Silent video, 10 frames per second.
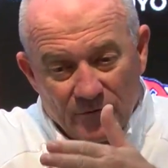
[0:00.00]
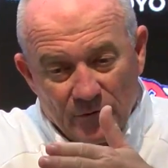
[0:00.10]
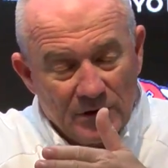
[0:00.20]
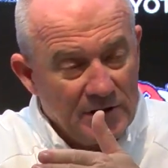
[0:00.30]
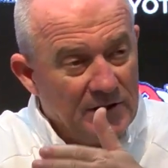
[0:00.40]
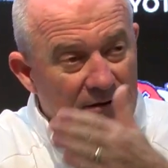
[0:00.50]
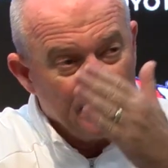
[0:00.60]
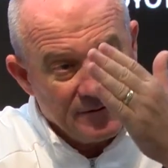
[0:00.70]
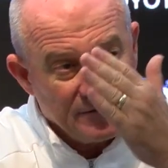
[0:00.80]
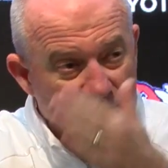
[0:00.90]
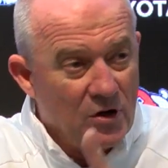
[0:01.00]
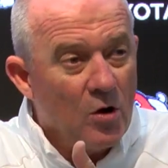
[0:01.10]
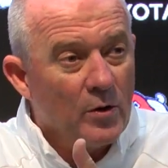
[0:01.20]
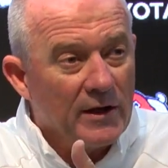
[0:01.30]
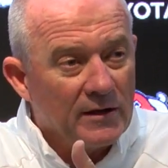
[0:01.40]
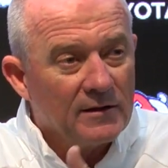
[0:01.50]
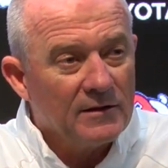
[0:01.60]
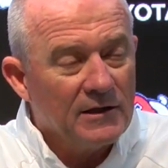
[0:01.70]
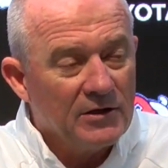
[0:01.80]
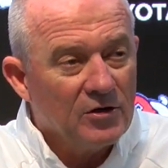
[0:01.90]
really going.
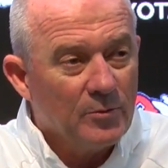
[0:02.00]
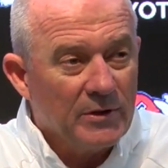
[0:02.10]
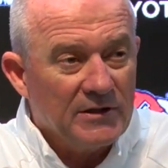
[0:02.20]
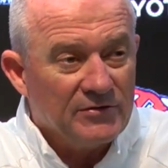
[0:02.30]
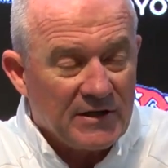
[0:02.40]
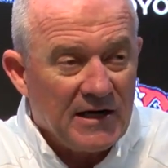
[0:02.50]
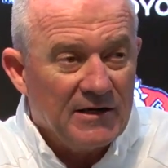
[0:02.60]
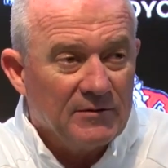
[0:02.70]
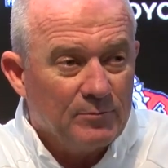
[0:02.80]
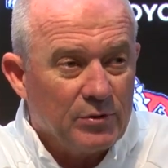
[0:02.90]
But he's kind of